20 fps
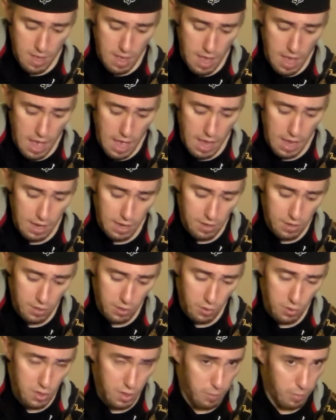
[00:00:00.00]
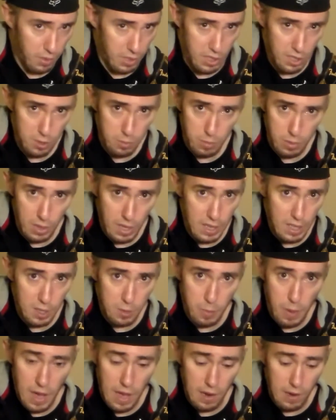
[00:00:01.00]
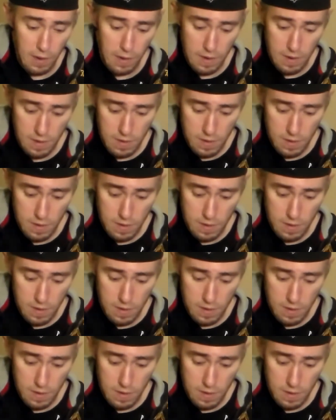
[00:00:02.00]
and you simply just play this pattern.